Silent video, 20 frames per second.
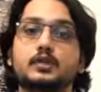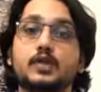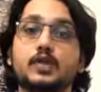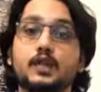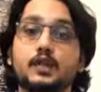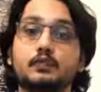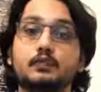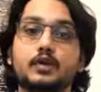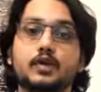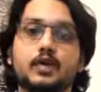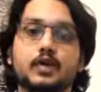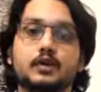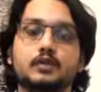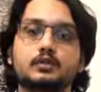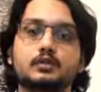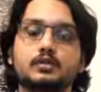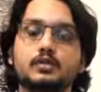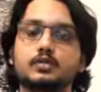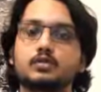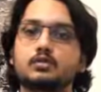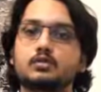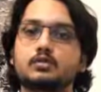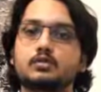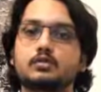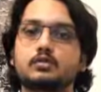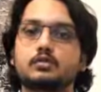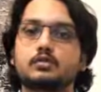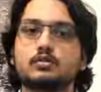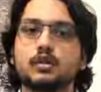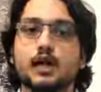giving
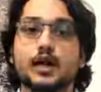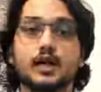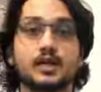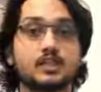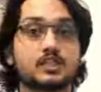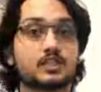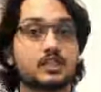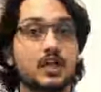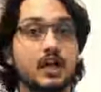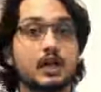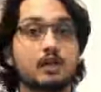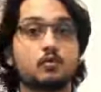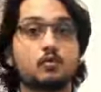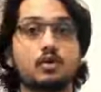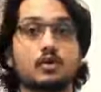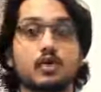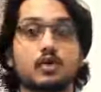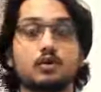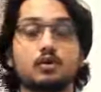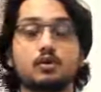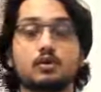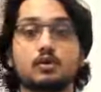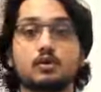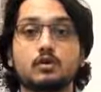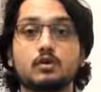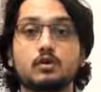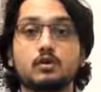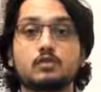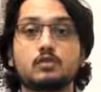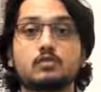excuses and start working on your
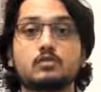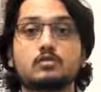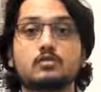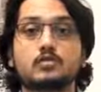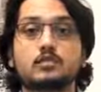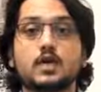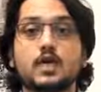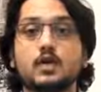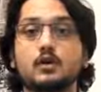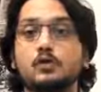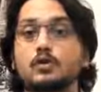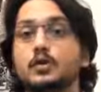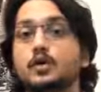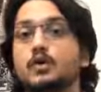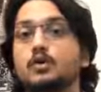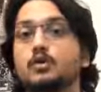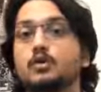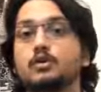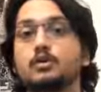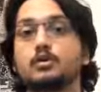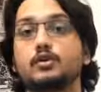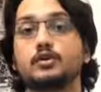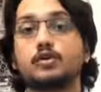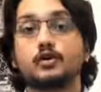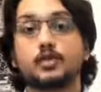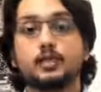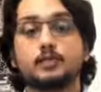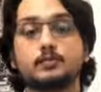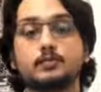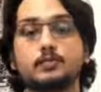goals, start working on your
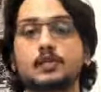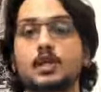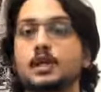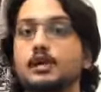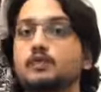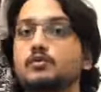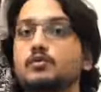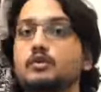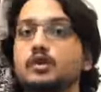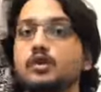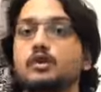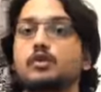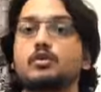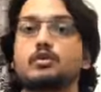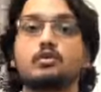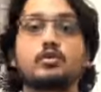dreams, start working on